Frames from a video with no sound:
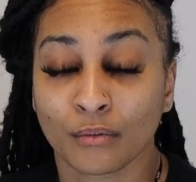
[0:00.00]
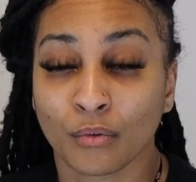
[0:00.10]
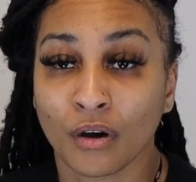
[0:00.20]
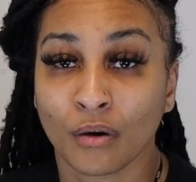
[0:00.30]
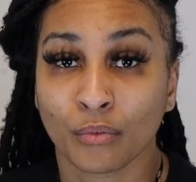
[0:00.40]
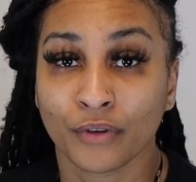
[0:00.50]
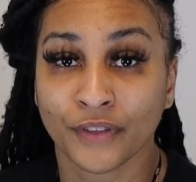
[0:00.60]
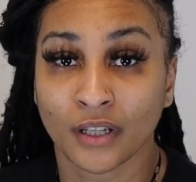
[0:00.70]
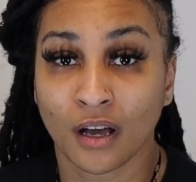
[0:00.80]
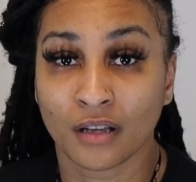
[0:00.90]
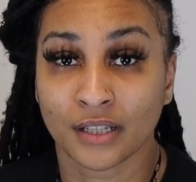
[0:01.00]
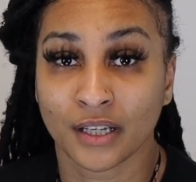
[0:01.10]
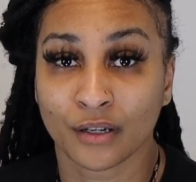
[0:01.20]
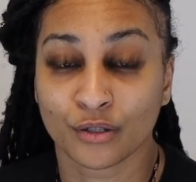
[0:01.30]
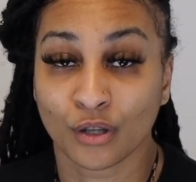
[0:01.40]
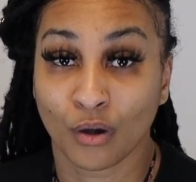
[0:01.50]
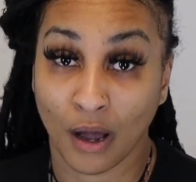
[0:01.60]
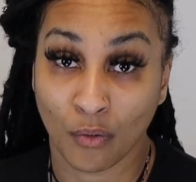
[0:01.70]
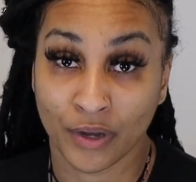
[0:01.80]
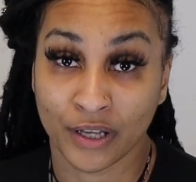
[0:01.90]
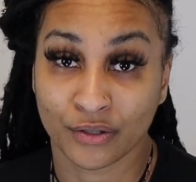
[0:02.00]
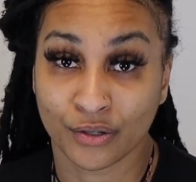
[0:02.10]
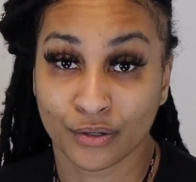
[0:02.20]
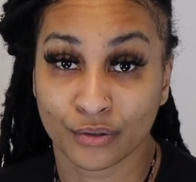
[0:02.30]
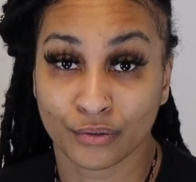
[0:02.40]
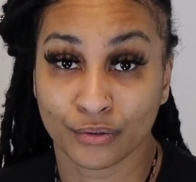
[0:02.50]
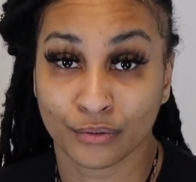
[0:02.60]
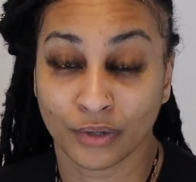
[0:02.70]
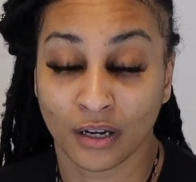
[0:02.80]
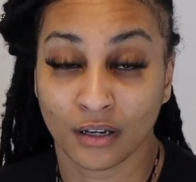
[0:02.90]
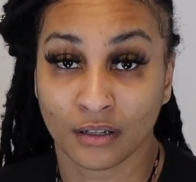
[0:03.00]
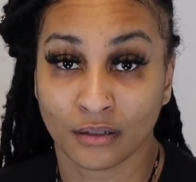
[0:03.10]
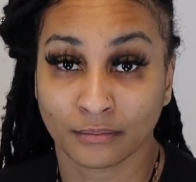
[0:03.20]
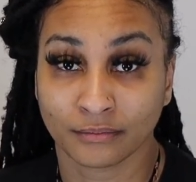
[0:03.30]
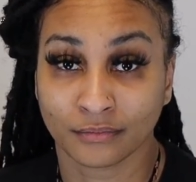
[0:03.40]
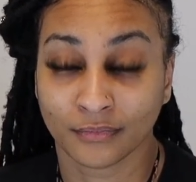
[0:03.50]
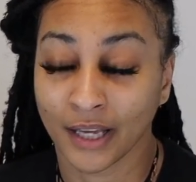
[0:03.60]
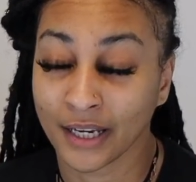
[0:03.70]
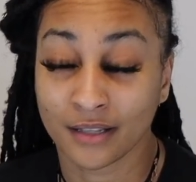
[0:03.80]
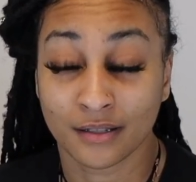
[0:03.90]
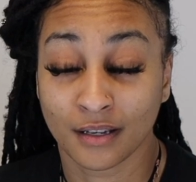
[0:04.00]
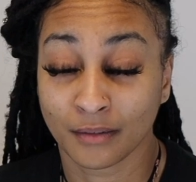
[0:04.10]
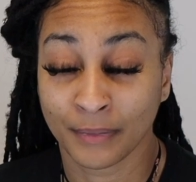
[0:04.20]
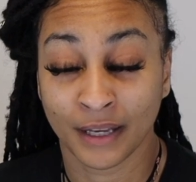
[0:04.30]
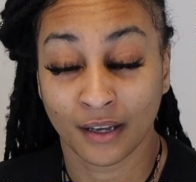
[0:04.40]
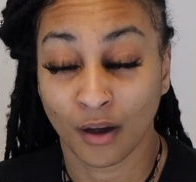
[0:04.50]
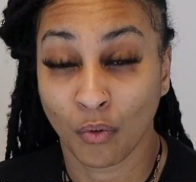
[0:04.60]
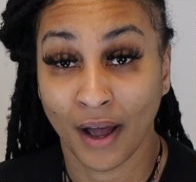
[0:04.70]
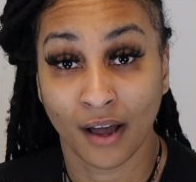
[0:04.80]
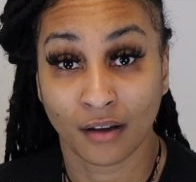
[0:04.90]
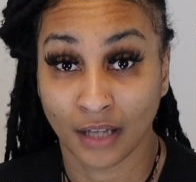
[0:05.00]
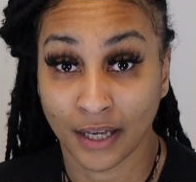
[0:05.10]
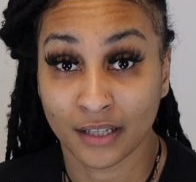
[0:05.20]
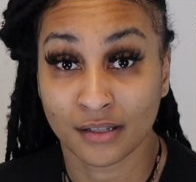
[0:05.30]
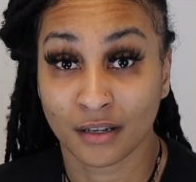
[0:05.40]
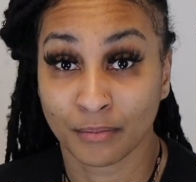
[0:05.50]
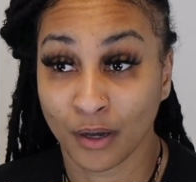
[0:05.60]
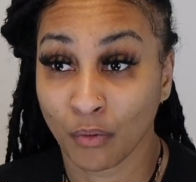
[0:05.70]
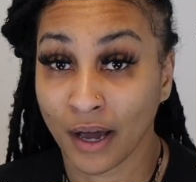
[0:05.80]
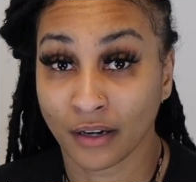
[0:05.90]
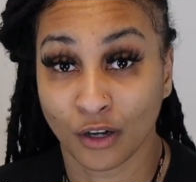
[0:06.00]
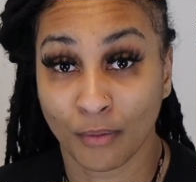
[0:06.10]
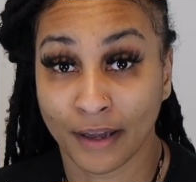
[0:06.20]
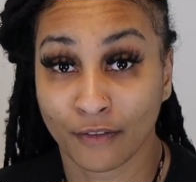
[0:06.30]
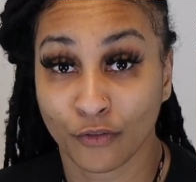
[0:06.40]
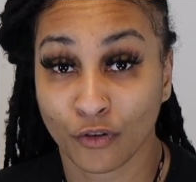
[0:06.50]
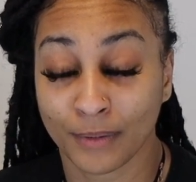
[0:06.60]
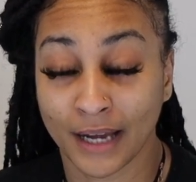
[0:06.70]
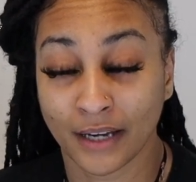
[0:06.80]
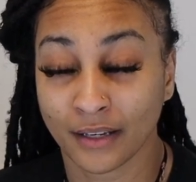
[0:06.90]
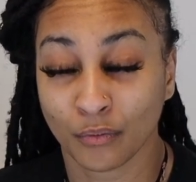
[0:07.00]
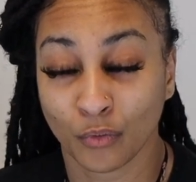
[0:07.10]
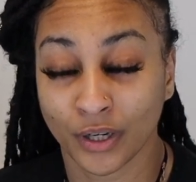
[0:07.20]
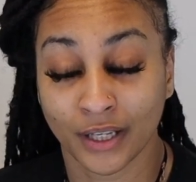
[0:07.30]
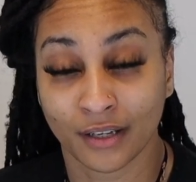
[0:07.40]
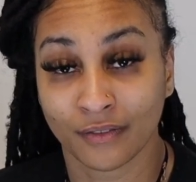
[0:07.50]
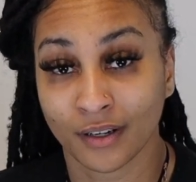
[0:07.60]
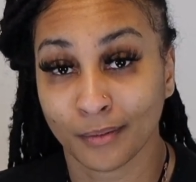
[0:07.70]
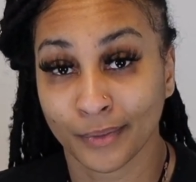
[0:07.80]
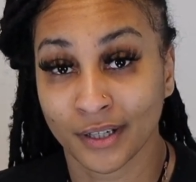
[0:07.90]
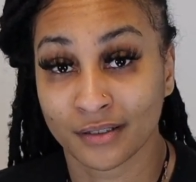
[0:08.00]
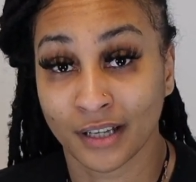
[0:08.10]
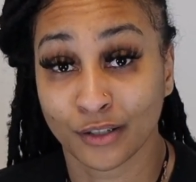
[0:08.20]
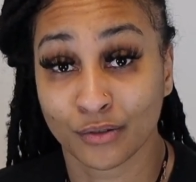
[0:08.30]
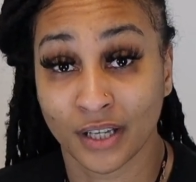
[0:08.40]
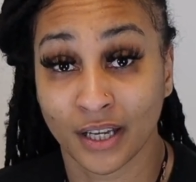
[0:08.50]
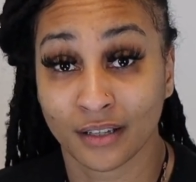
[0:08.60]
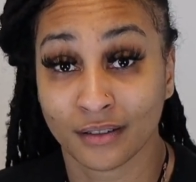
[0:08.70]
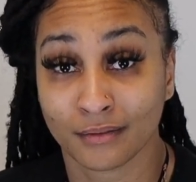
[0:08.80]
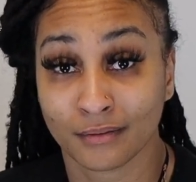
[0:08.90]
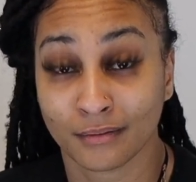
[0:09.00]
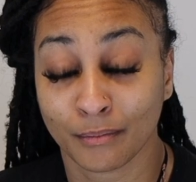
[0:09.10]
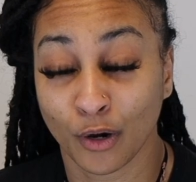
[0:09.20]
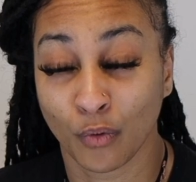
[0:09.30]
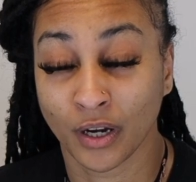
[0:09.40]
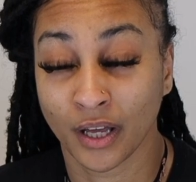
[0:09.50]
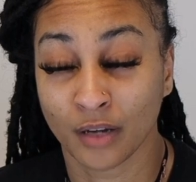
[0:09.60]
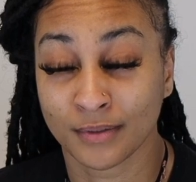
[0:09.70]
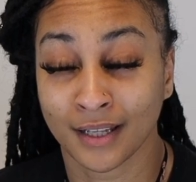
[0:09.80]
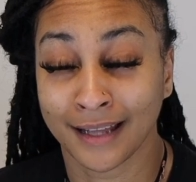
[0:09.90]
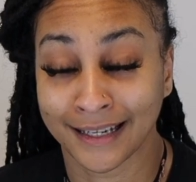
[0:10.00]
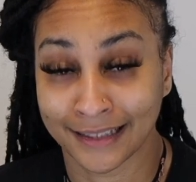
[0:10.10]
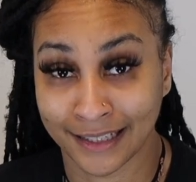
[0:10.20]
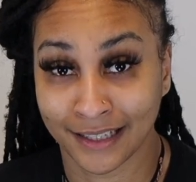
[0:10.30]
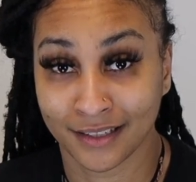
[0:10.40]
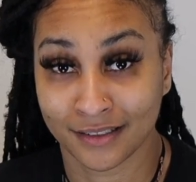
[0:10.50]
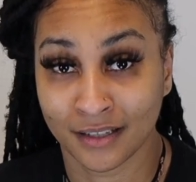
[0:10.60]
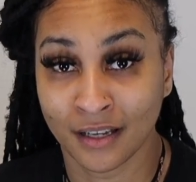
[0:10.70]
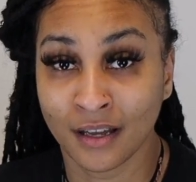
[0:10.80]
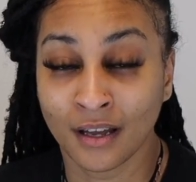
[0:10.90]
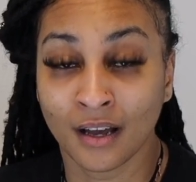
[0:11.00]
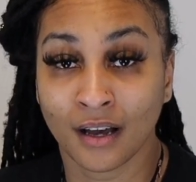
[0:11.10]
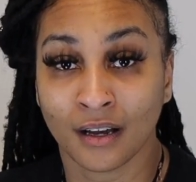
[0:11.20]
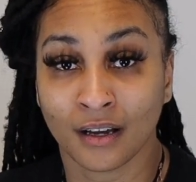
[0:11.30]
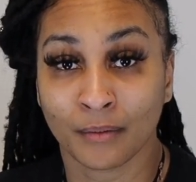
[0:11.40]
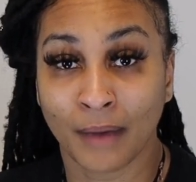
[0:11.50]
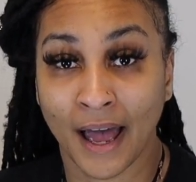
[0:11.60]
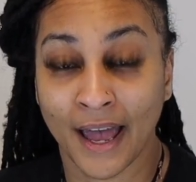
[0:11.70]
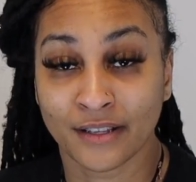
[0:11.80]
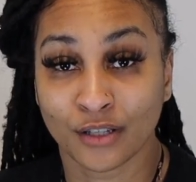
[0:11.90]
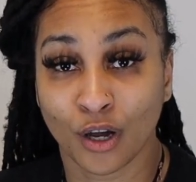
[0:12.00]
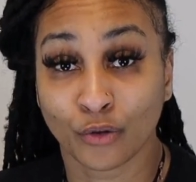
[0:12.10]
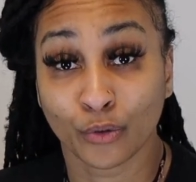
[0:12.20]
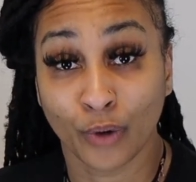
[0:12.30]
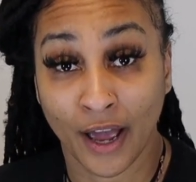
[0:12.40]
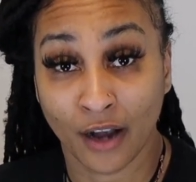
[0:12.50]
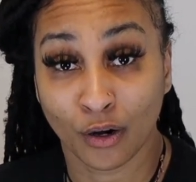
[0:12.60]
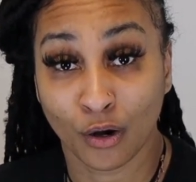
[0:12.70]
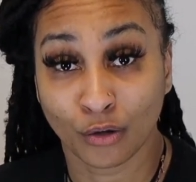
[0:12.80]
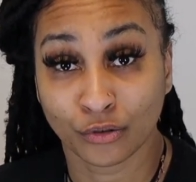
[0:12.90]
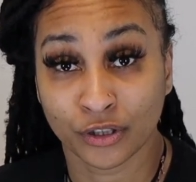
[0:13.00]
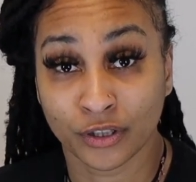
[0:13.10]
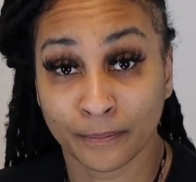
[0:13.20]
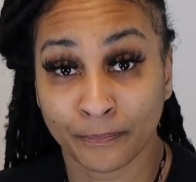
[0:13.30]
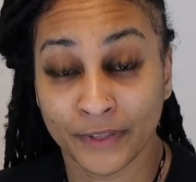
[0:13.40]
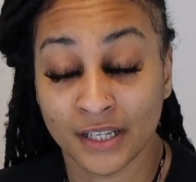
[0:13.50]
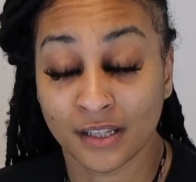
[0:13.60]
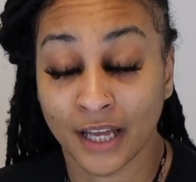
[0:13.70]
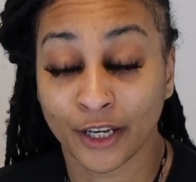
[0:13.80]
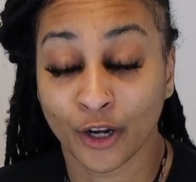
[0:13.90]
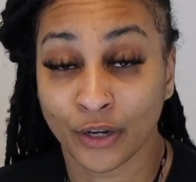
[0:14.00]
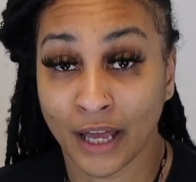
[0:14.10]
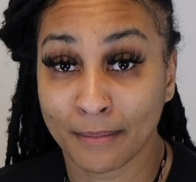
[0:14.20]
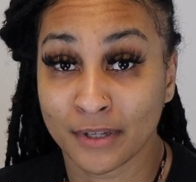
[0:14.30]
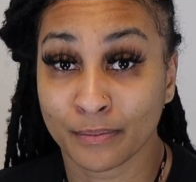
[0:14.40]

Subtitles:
Well, with the laws here, so I went to, and it took me a while. Like, it took me a while to go back and forth, but I didn't want to give up because, like you said, marijuana helps a lot of things. I had to go through agriculture. This lady, her name is...